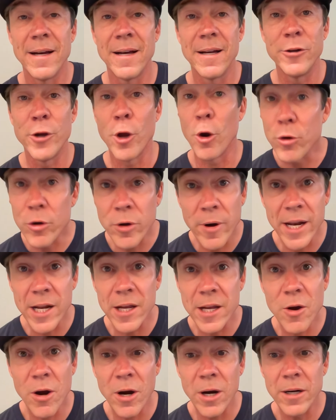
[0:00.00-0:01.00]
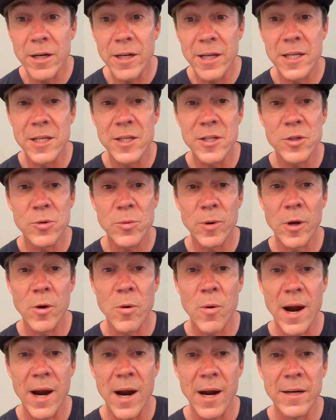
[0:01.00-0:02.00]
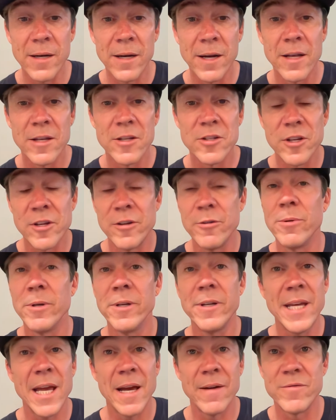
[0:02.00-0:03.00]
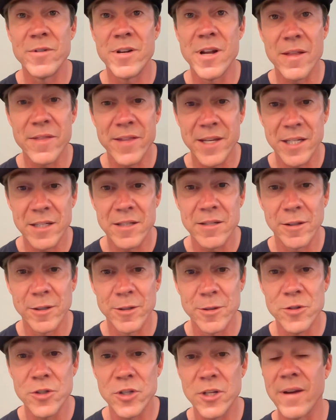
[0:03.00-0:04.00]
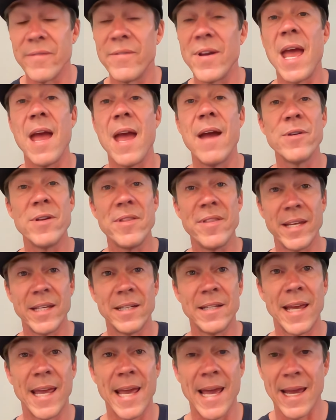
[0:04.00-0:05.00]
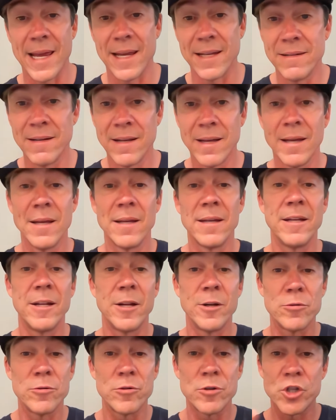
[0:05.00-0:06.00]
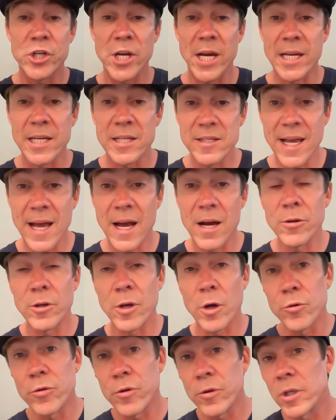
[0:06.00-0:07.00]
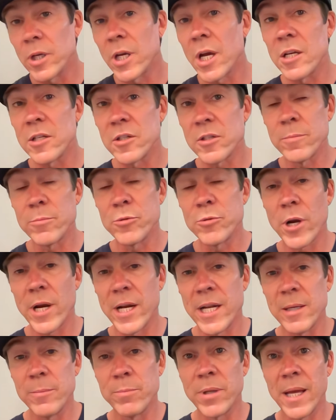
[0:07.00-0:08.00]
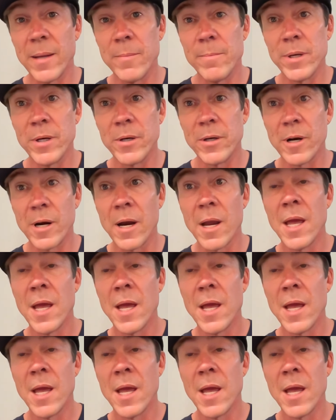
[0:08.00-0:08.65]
No credit card is required, so you really have nothing to lose. You have everything to gain. You know, check us out. Go through the custom training plan builder.